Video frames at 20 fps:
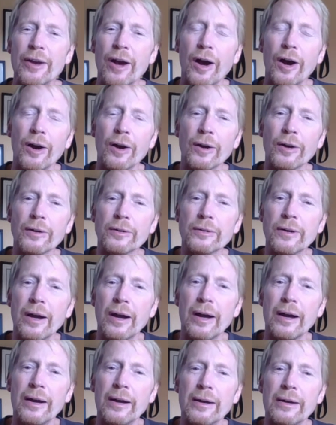
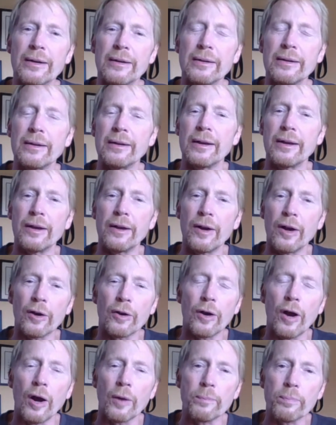
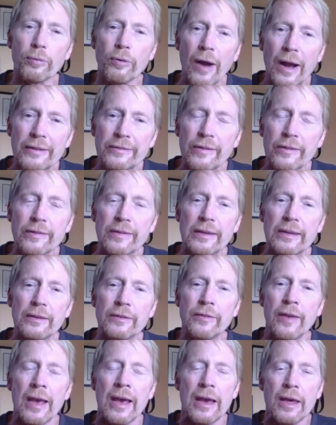are
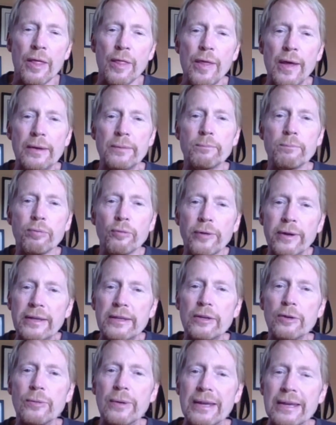processes that bring
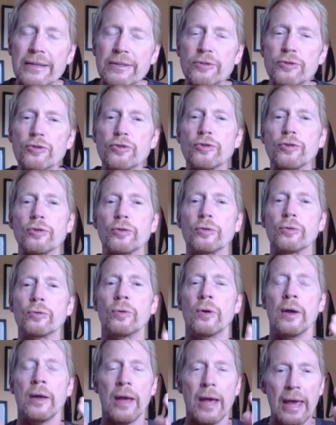you
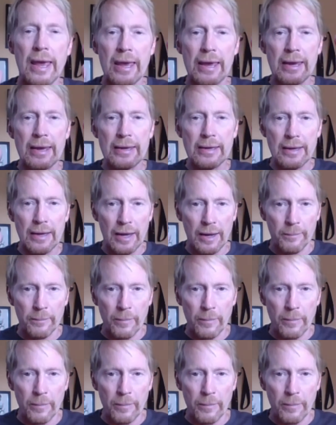into a